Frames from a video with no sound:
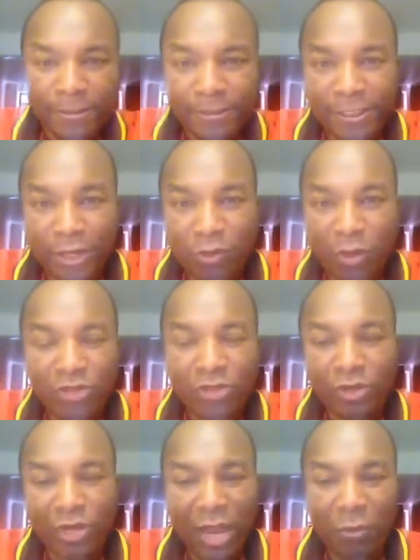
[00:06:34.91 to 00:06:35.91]
The
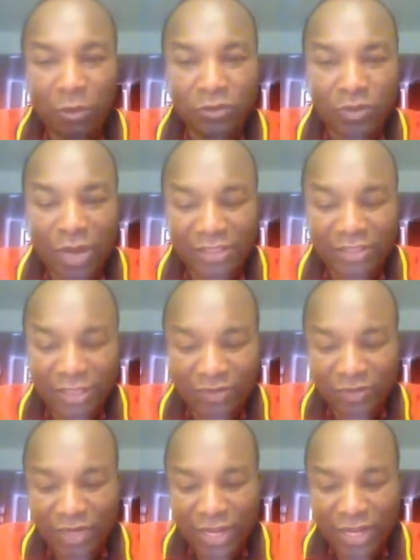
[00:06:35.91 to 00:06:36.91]
question I want to answer
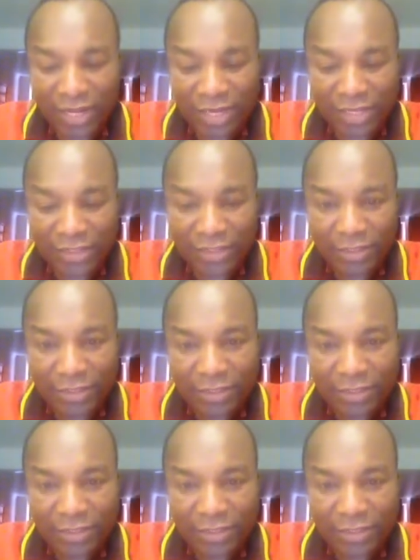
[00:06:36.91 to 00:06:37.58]
today is,